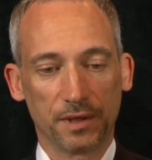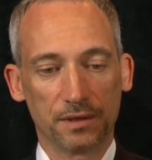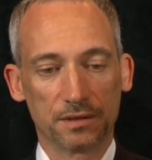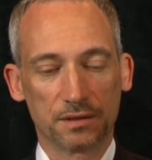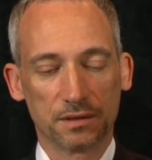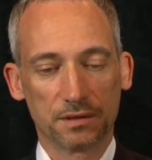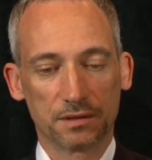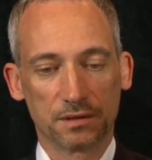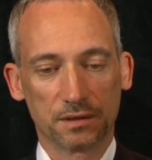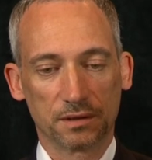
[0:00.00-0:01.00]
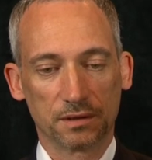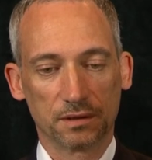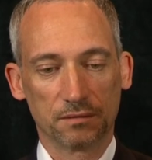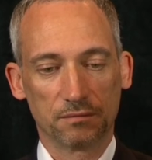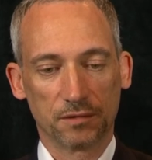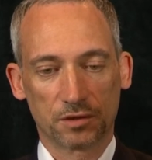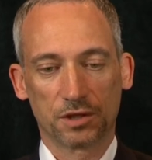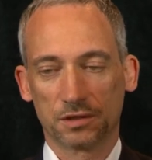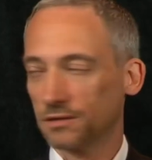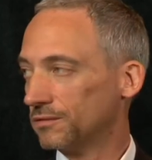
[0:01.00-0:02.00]
is not
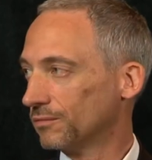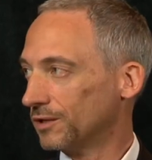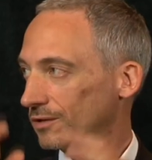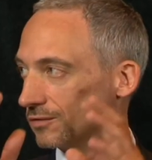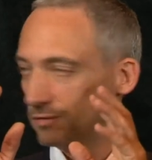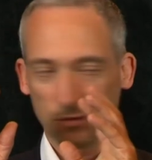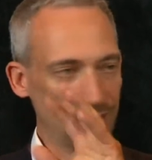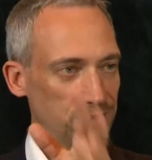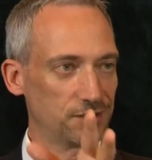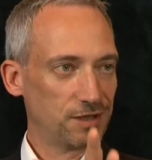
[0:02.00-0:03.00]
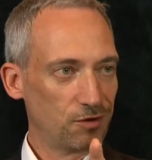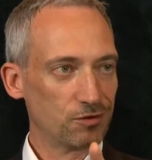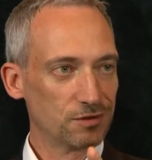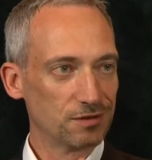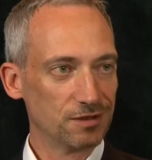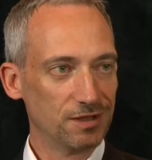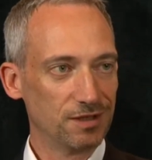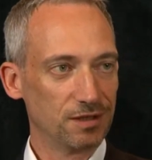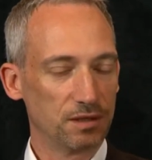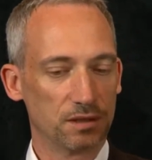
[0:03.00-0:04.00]
just when you look at the towers
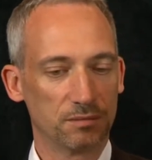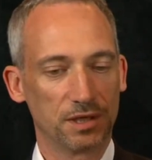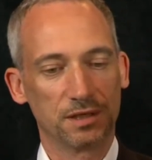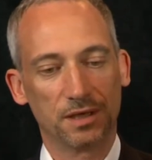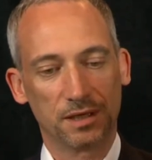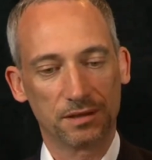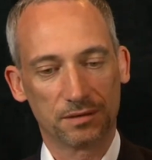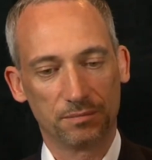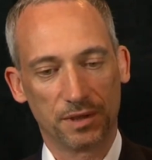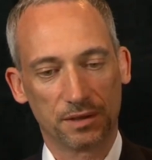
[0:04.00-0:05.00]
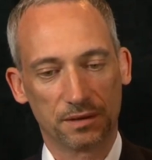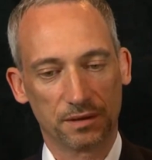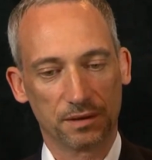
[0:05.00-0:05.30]
at night, but